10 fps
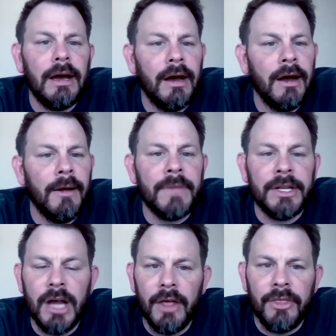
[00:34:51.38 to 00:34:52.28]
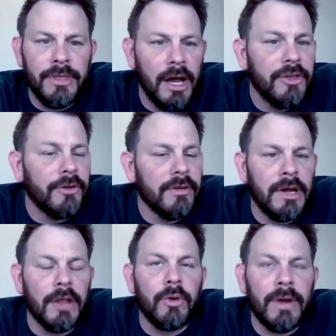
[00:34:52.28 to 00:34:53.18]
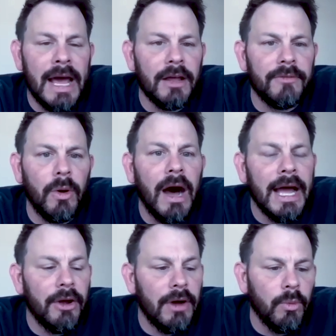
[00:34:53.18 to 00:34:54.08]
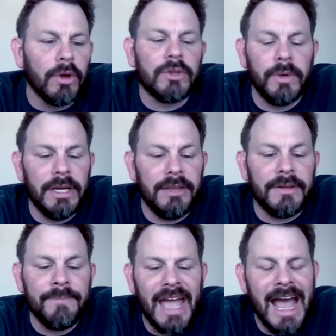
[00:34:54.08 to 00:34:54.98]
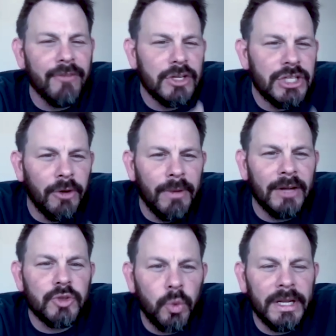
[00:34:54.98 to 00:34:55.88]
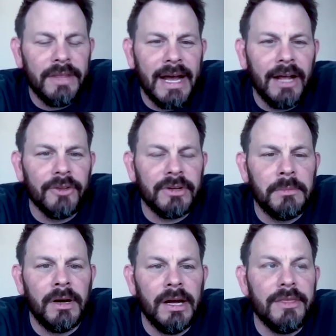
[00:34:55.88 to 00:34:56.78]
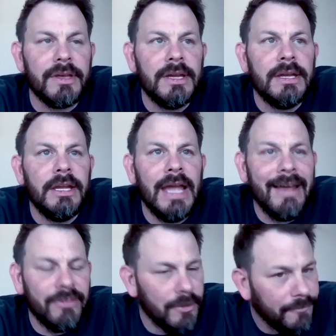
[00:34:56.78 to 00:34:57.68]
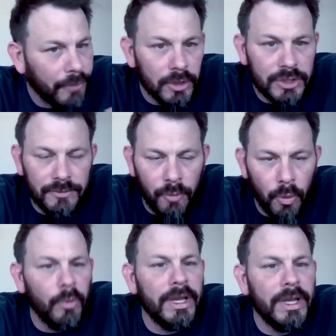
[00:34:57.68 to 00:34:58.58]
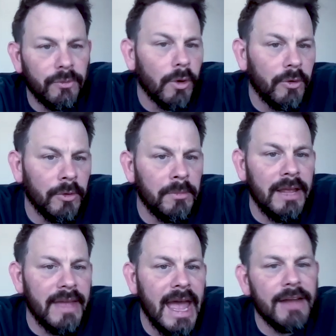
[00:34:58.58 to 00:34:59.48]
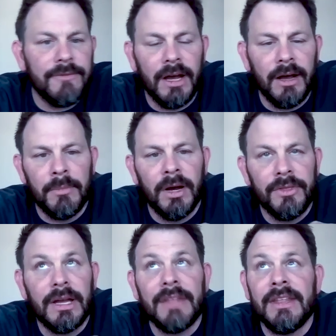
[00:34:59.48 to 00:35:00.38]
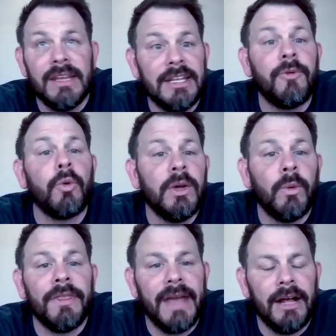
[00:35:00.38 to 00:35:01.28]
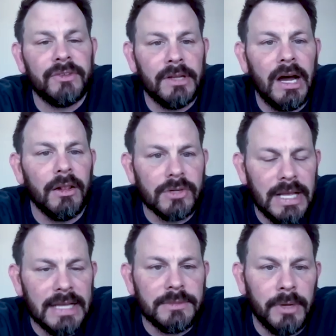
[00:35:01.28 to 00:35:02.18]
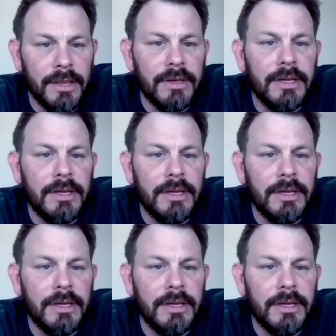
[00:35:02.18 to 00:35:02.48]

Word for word: Nice. Another one out of Ohio I worked with, averaging around $20,000 a month. At the first 4 weeks of working with me, they had a month, I think they did $41,000 last month.